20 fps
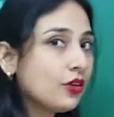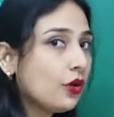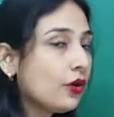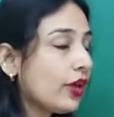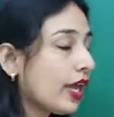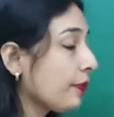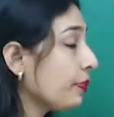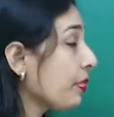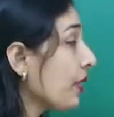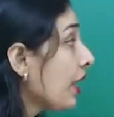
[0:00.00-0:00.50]

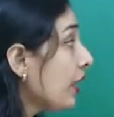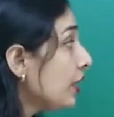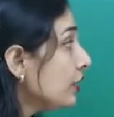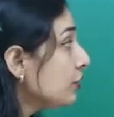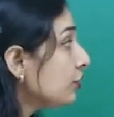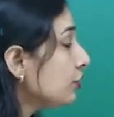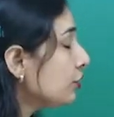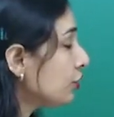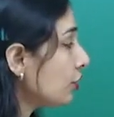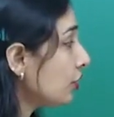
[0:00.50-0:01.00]
Okay.
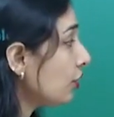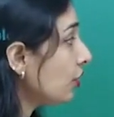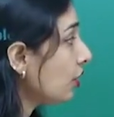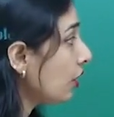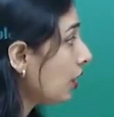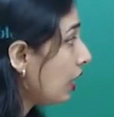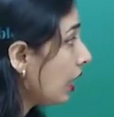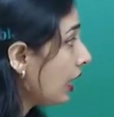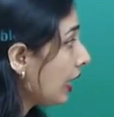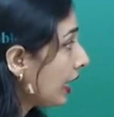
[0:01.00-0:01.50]

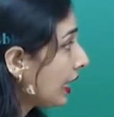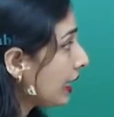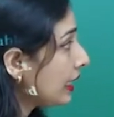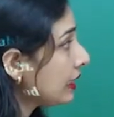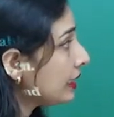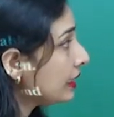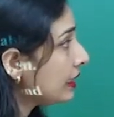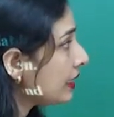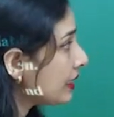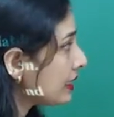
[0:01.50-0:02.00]
So,
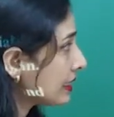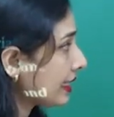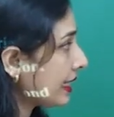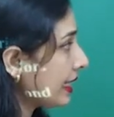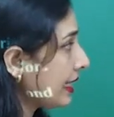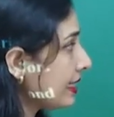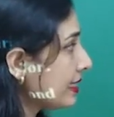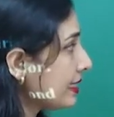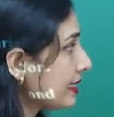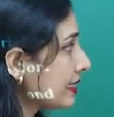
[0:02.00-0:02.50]
in this
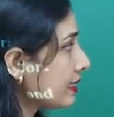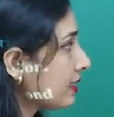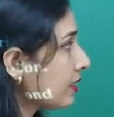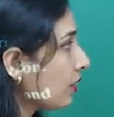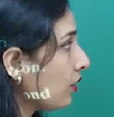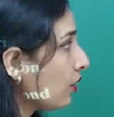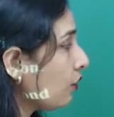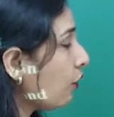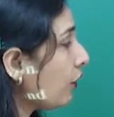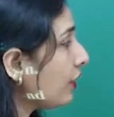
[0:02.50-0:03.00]
case,
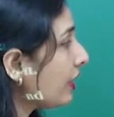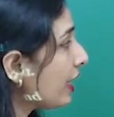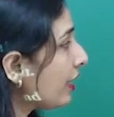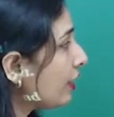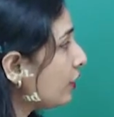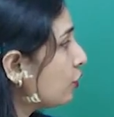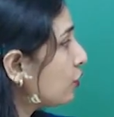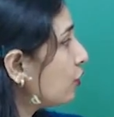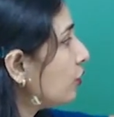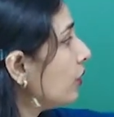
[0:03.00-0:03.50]
what I
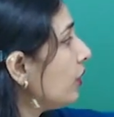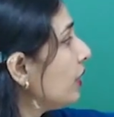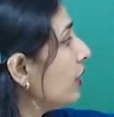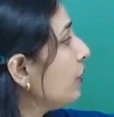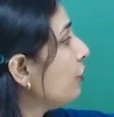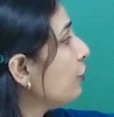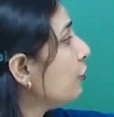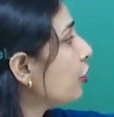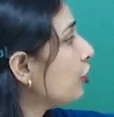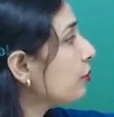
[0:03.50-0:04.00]
will do
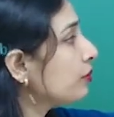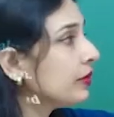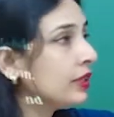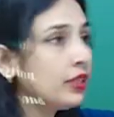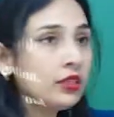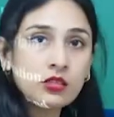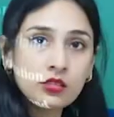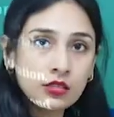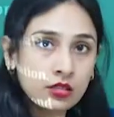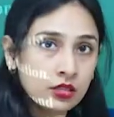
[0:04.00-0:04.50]
from
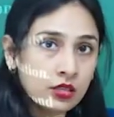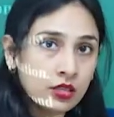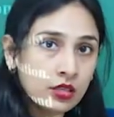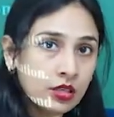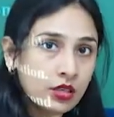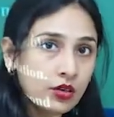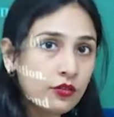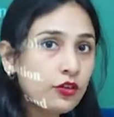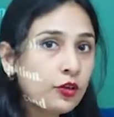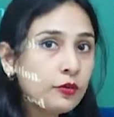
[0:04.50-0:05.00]
this
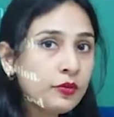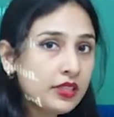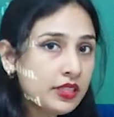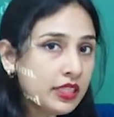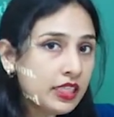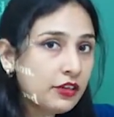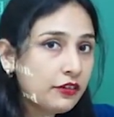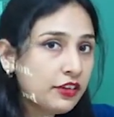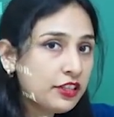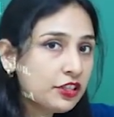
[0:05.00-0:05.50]

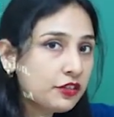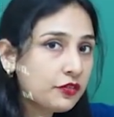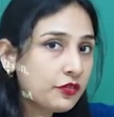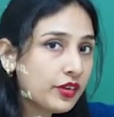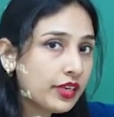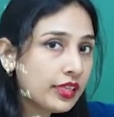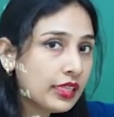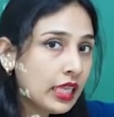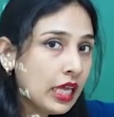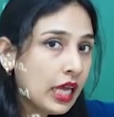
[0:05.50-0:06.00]
equation
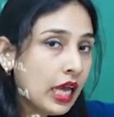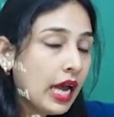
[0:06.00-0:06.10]
1,